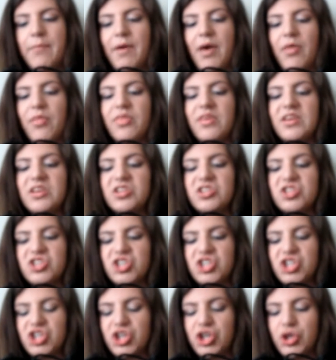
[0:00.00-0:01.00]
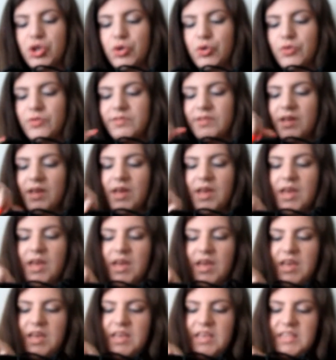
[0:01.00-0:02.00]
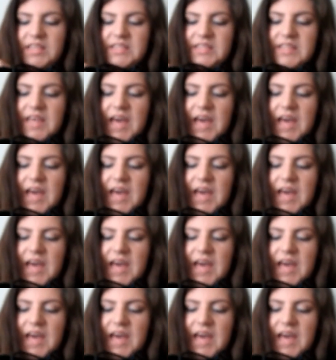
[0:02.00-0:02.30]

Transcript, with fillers: about these shoes is